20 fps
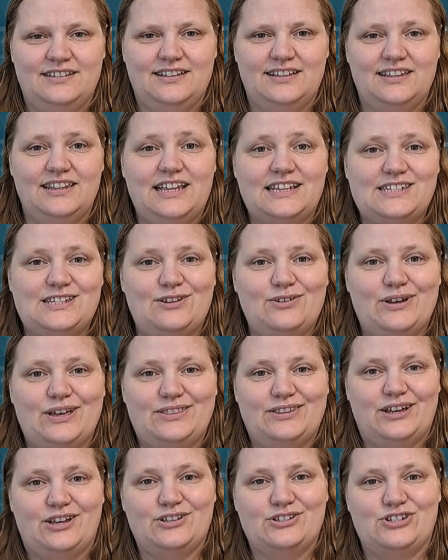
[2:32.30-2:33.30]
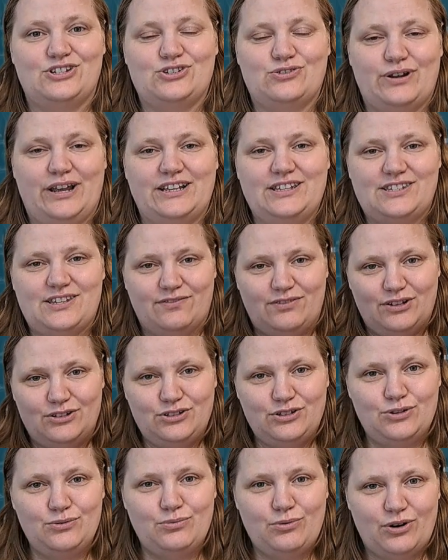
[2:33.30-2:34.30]
Let's look at the constraints of the
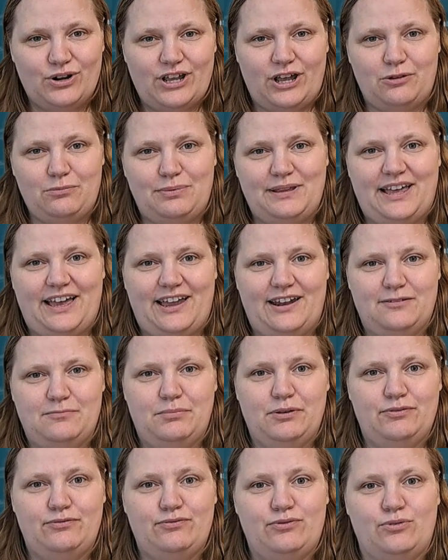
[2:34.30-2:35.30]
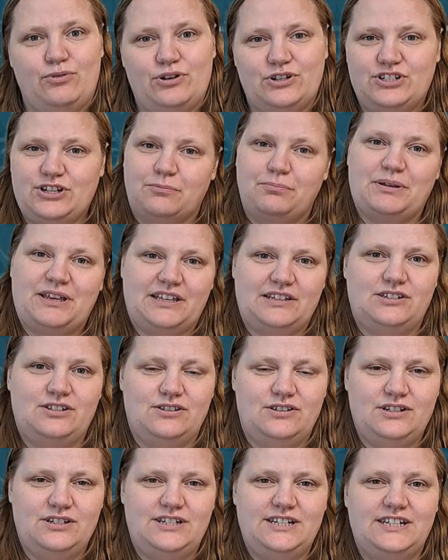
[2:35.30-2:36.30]
new workout plan before jumping into
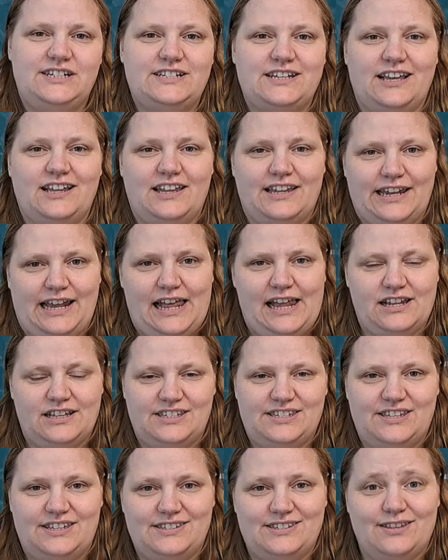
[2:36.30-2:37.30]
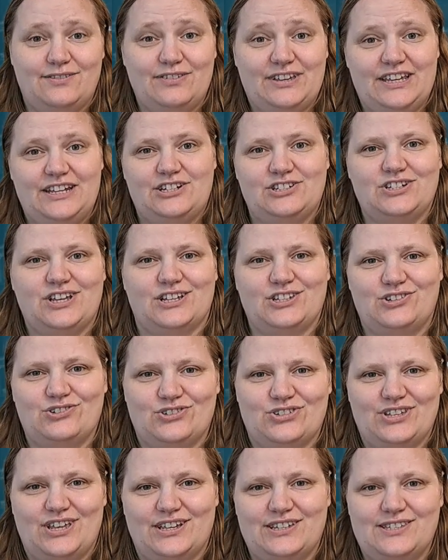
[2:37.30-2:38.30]
the detailed analysis of each
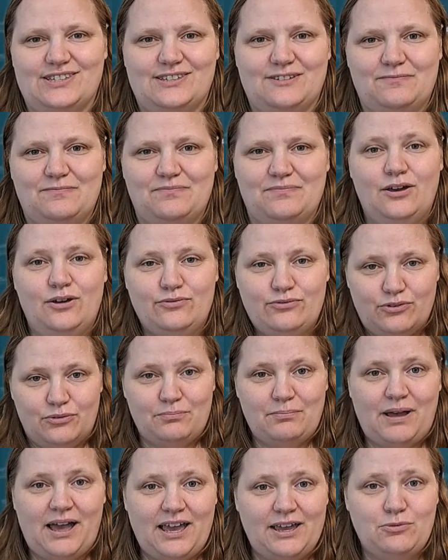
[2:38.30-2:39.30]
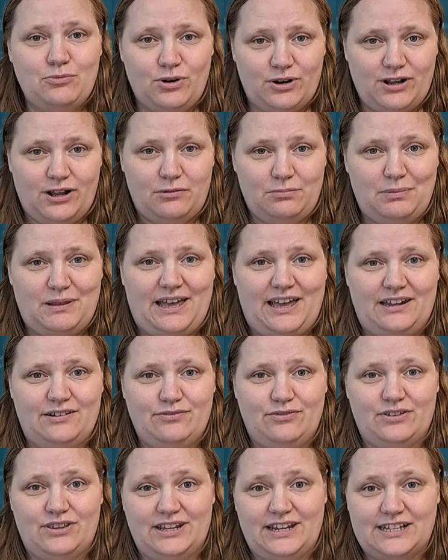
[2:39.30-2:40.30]
exercise. For my workout plan
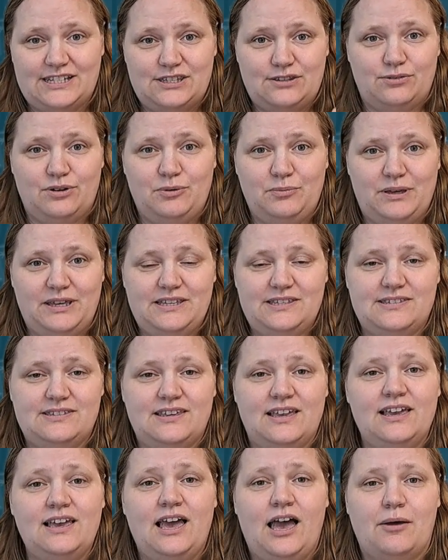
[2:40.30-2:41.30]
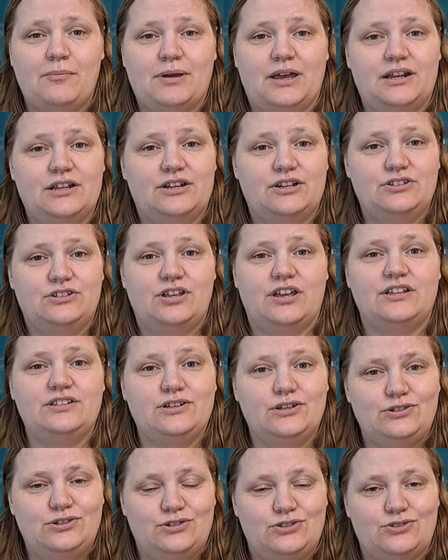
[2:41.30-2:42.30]
for the next 3 weeks, I'm going to
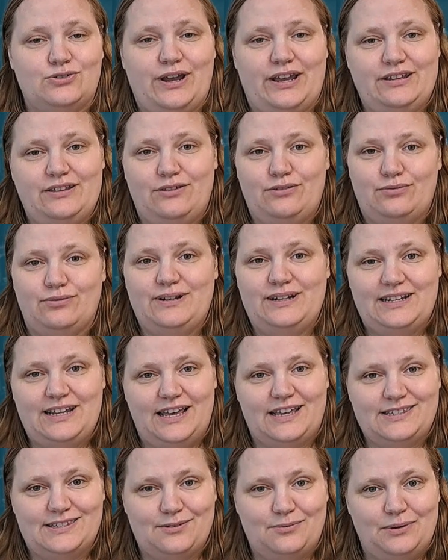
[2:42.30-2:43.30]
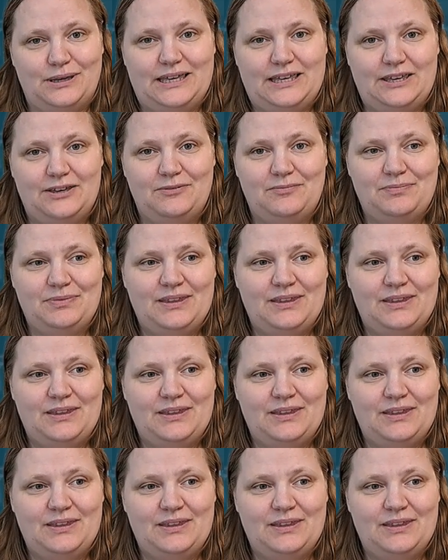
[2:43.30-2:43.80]
continue to train 3 days a week.